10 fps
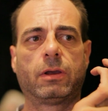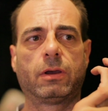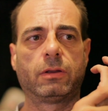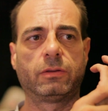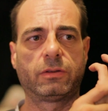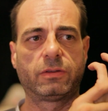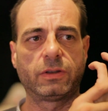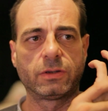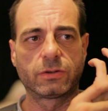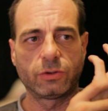and the
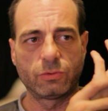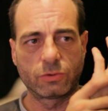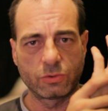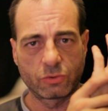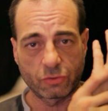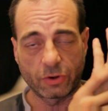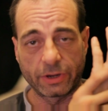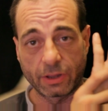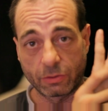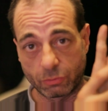things that you do to try and
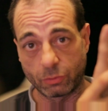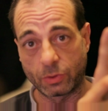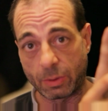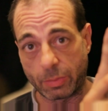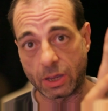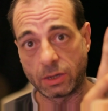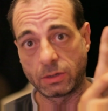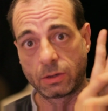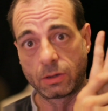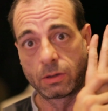get through that pain,
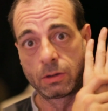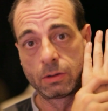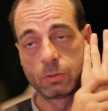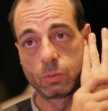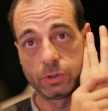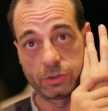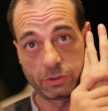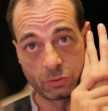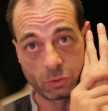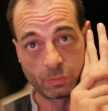which is
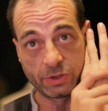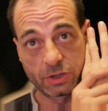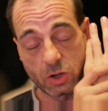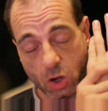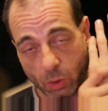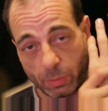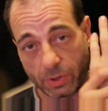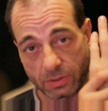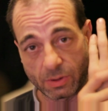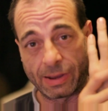normally
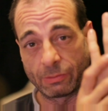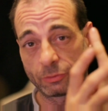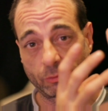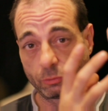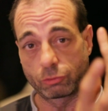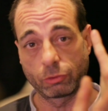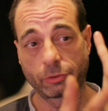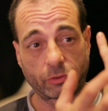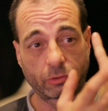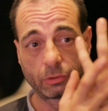copious amounts of
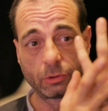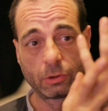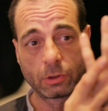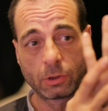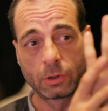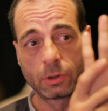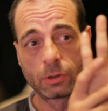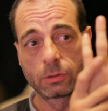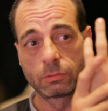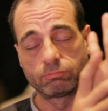drugs,
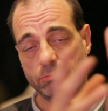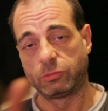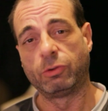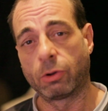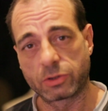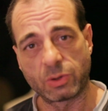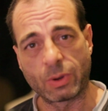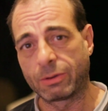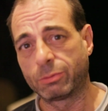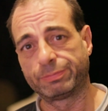knocks you out.